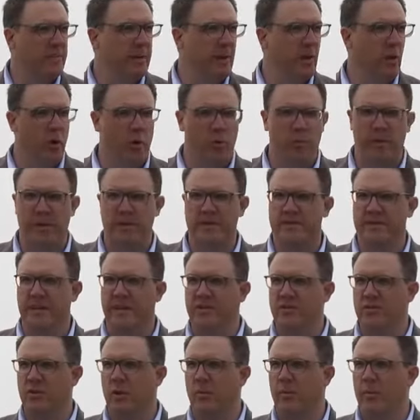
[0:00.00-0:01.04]
to be home in
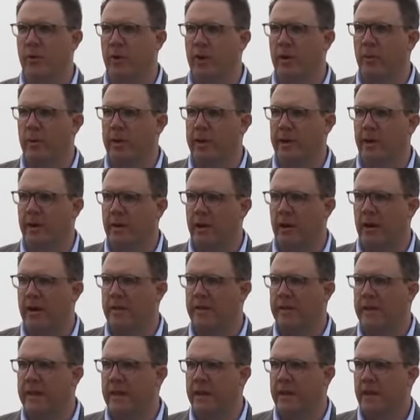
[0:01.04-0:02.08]
central Alberta. We are
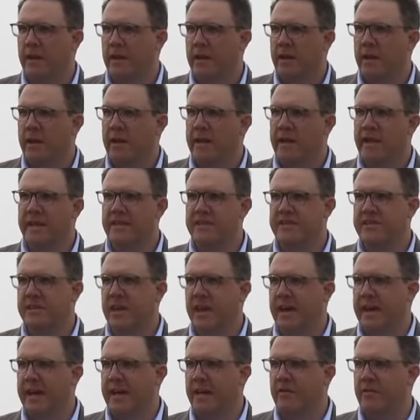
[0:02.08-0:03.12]
on the east
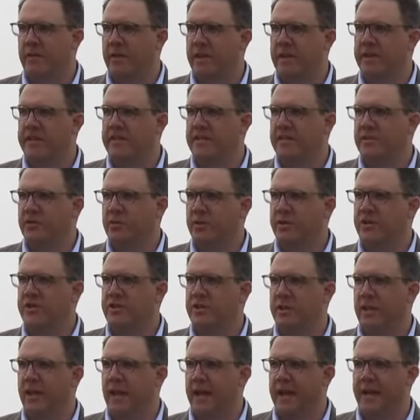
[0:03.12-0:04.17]
side of the
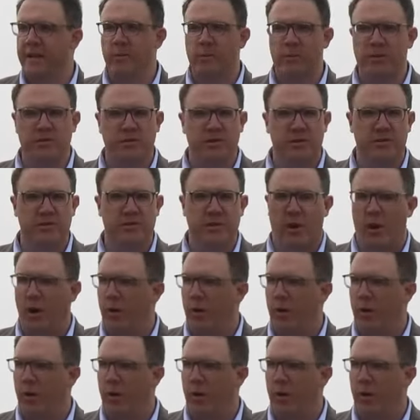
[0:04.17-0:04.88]
Nixon-Dreeschen line, which is